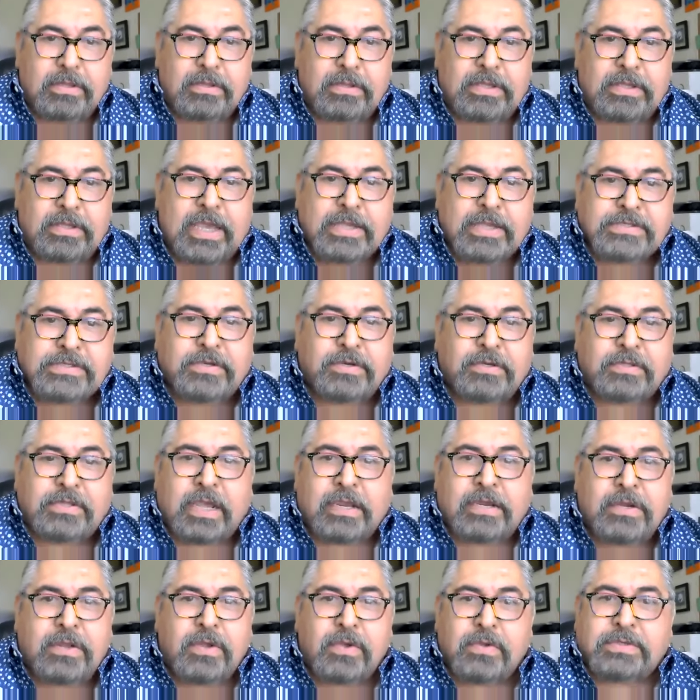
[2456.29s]
Yesterday
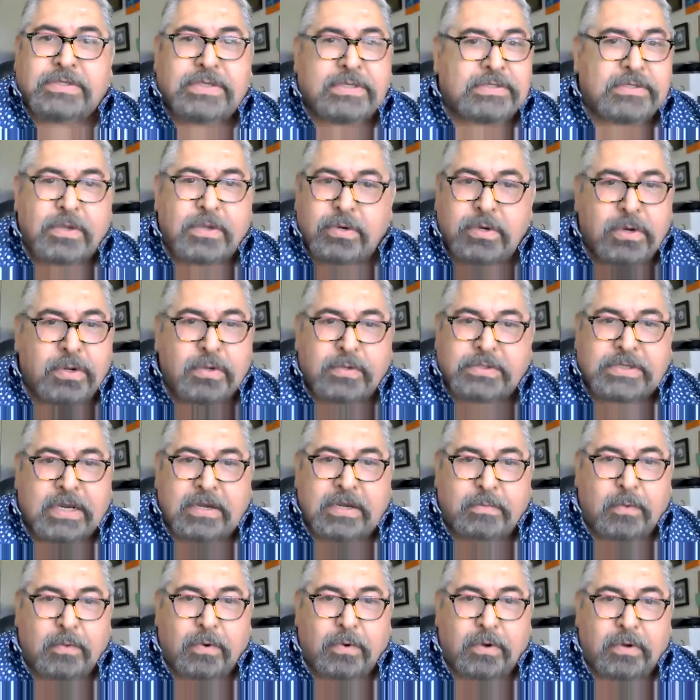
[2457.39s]
news is no news
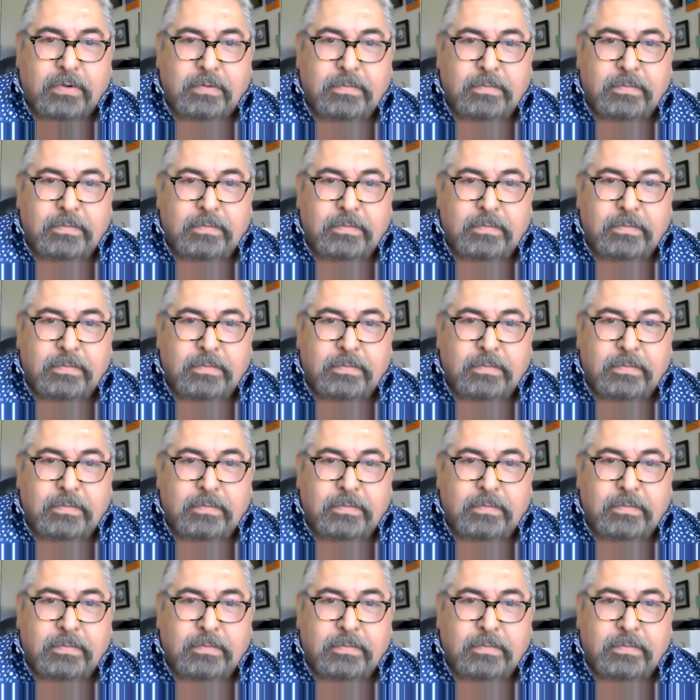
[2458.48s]
anymore.